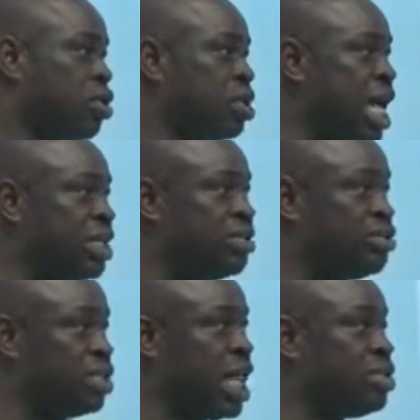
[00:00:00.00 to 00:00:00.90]
Not
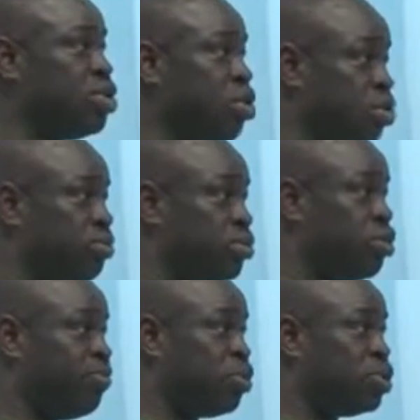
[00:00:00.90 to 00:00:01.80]
that you start your
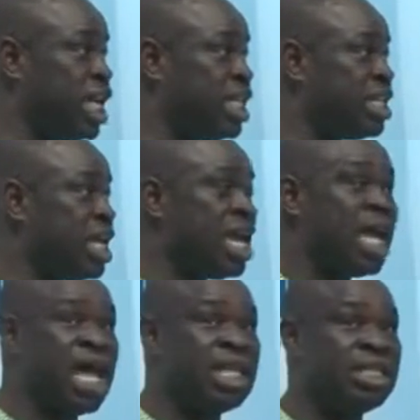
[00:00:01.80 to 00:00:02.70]
project
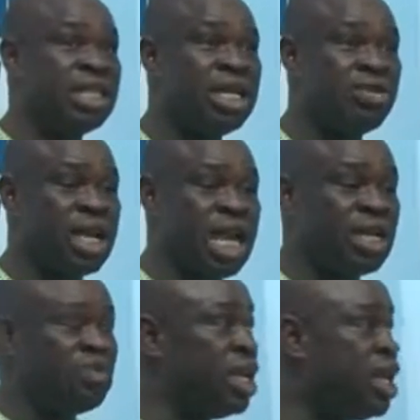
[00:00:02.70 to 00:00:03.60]
and you now
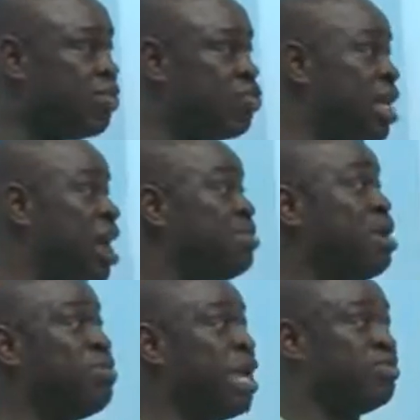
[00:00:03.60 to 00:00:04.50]
get to a level, you now
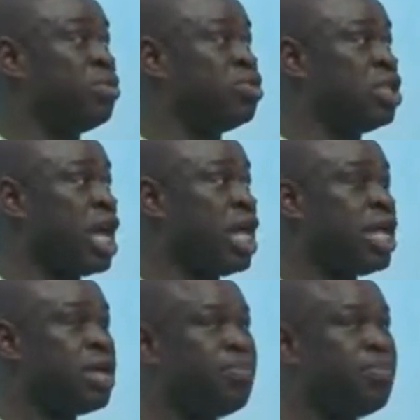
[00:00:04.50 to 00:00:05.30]
remember the producer.